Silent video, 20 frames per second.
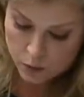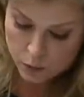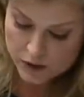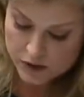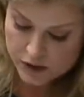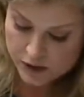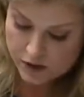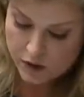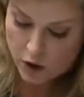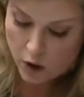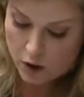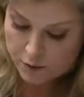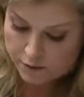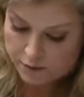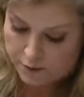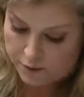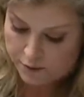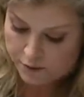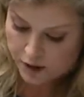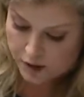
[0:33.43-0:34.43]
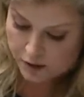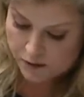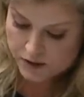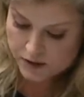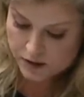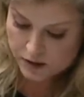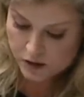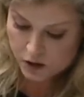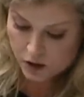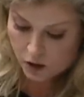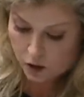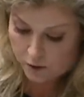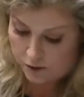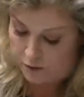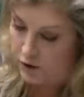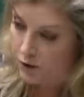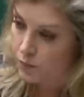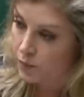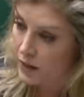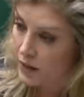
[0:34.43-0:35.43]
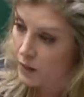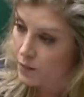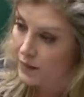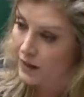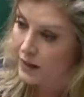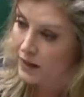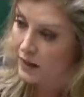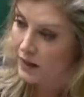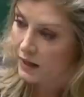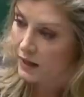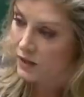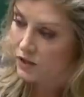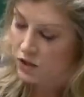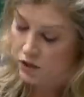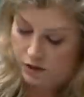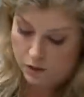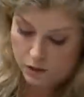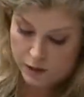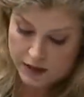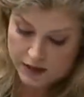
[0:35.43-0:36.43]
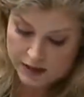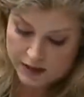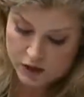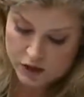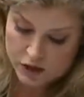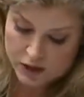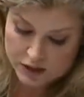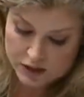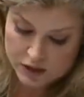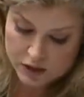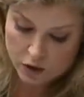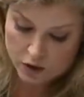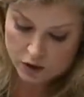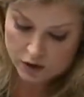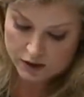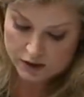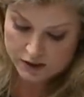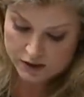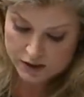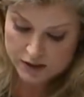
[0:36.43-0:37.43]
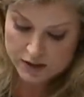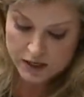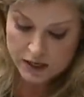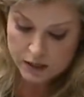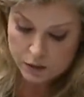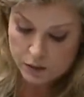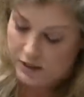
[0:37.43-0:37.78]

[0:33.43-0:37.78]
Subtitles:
We didn't offer firms that offered PPE to NHS Scotland.